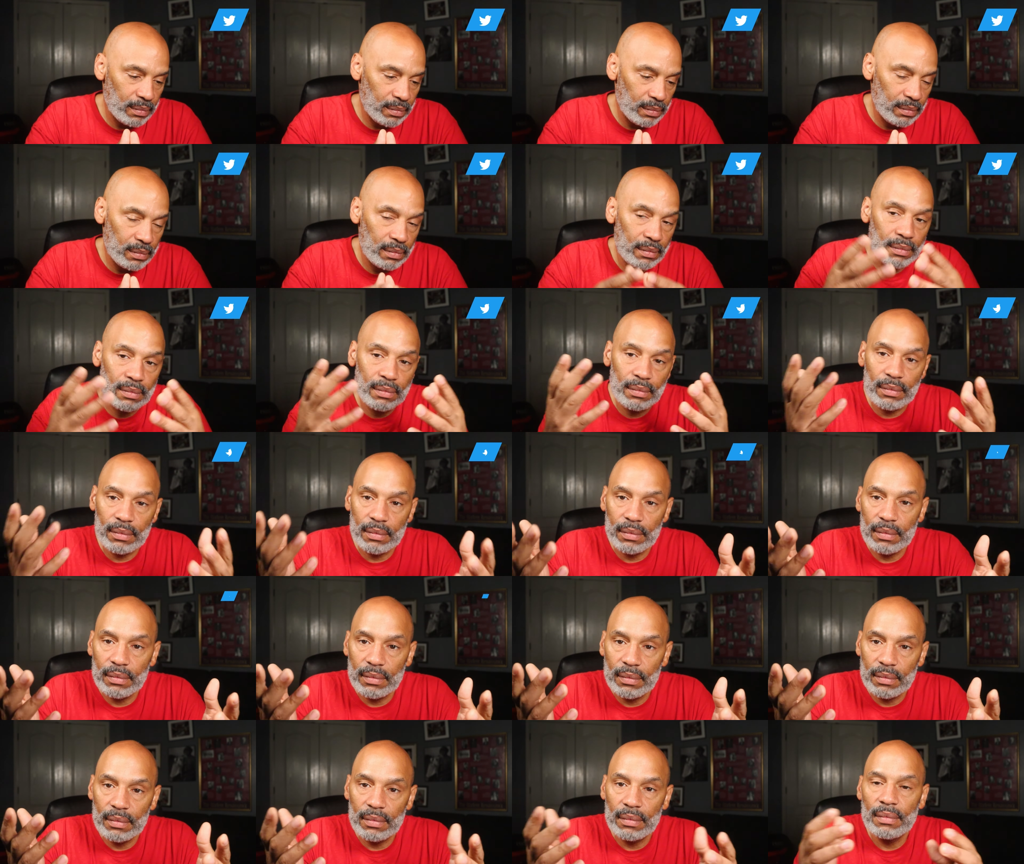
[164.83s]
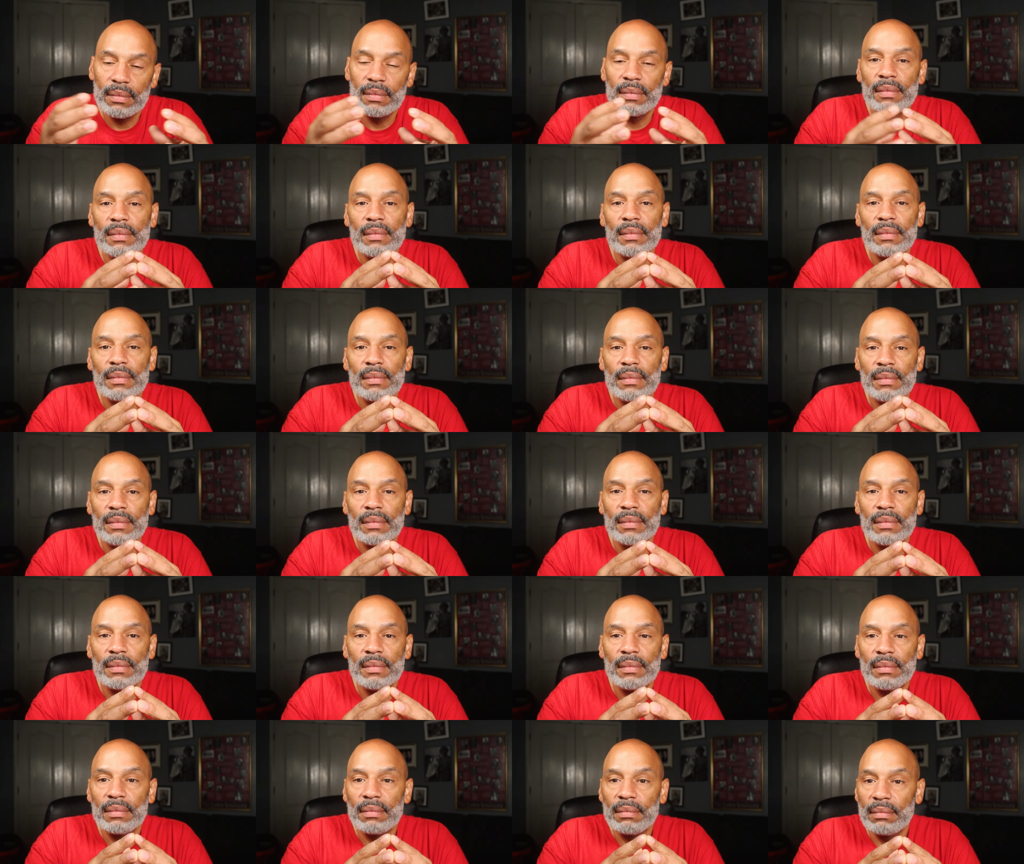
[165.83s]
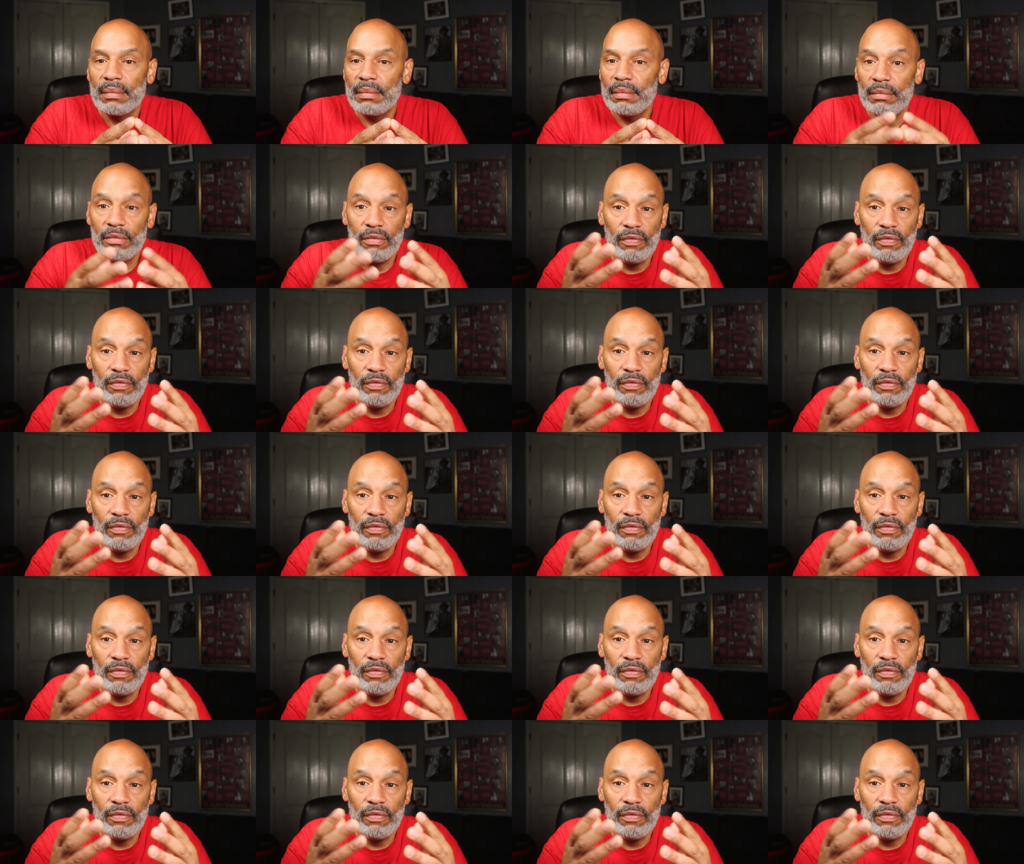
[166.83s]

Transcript: Nothing is said.